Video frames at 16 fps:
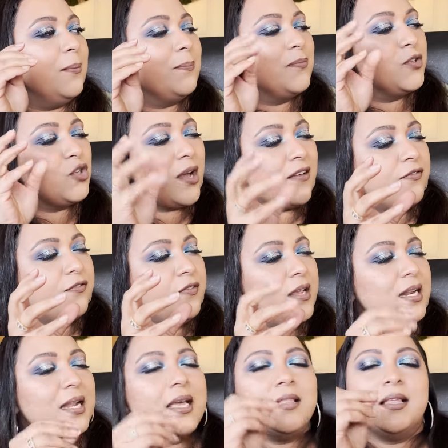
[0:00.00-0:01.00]
So I
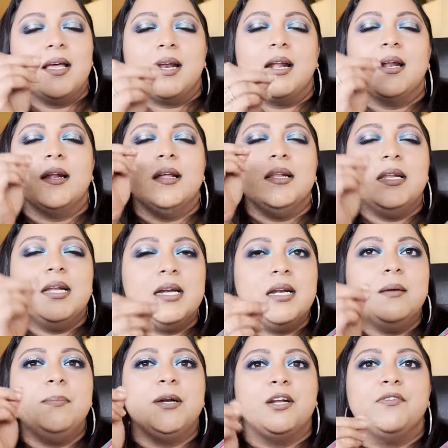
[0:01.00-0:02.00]
feel like there are a
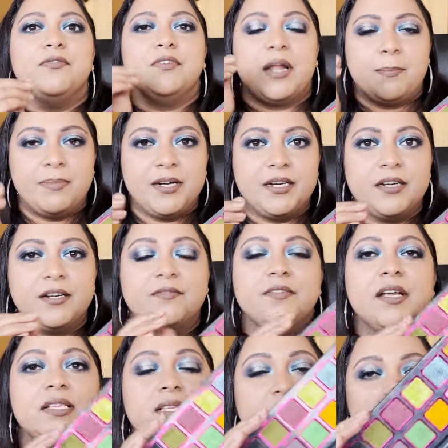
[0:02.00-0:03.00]
little bit of
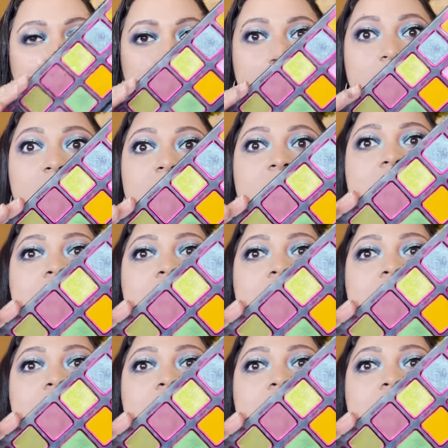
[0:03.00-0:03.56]
repetitiveness again in this